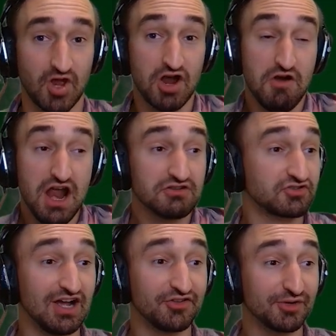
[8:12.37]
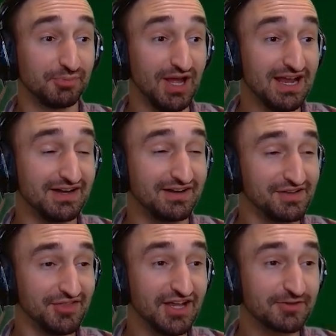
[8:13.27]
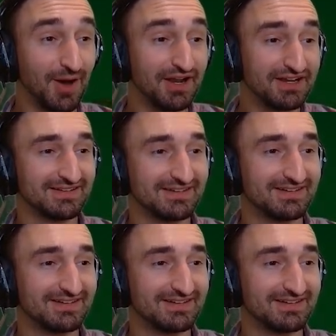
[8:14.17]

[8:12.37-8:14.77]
All right, sounds like a plan. Thanks, buddy.